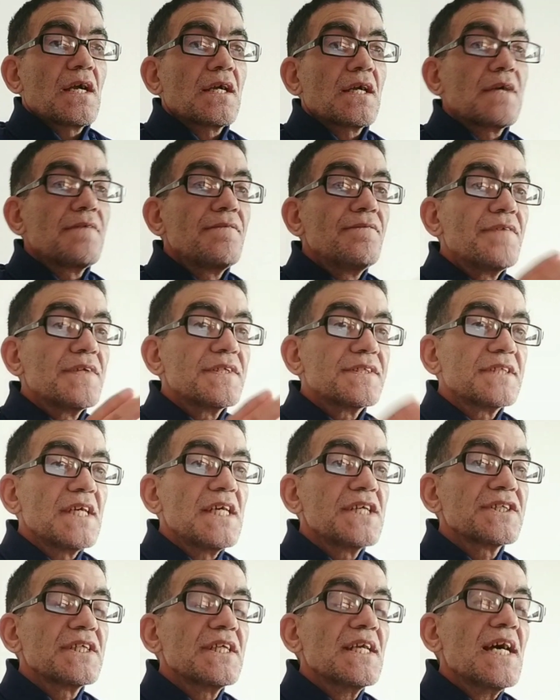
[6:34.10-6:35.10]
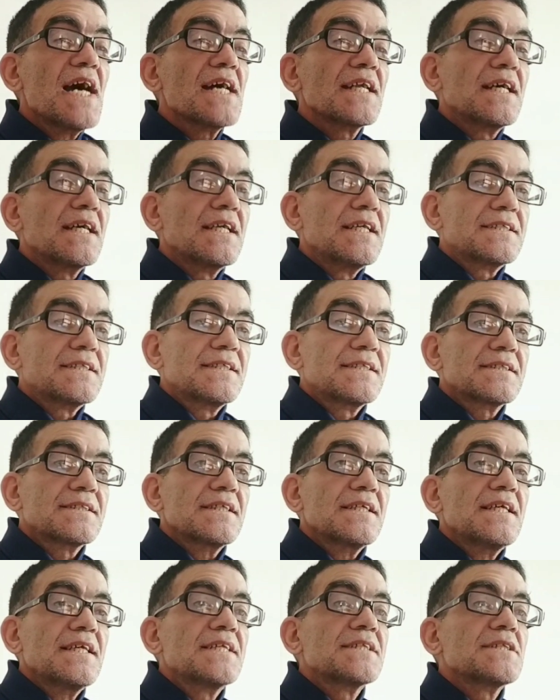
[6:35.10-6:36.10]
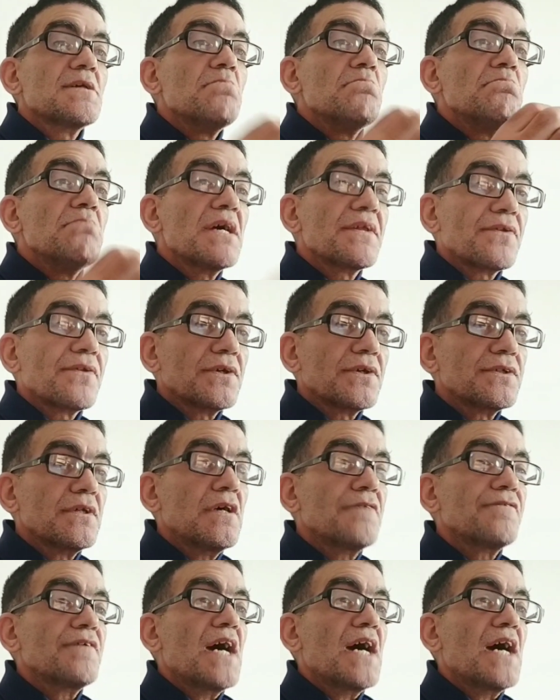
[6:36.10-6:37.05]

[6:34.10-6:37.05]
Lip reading: Conversation analysis is a method of